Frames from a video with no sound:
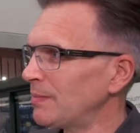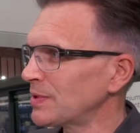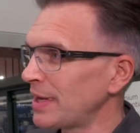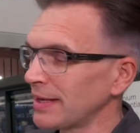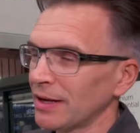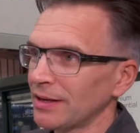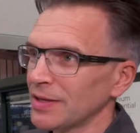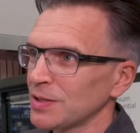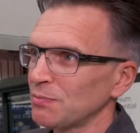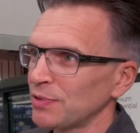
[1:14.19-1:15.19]
take our
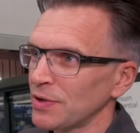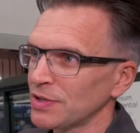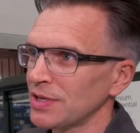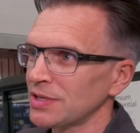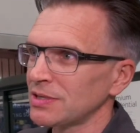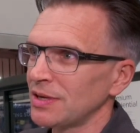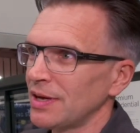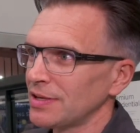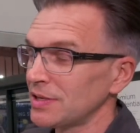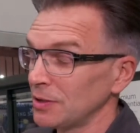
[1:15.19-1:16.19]
glass and process
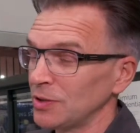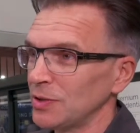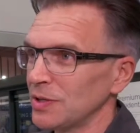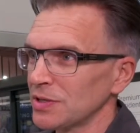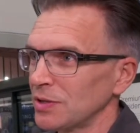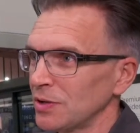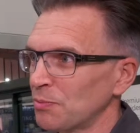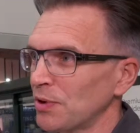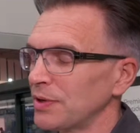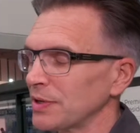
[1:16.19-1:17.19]
sealed units and other
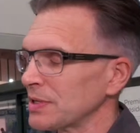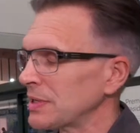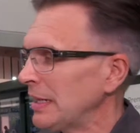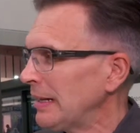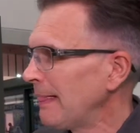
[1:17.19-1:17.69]
products.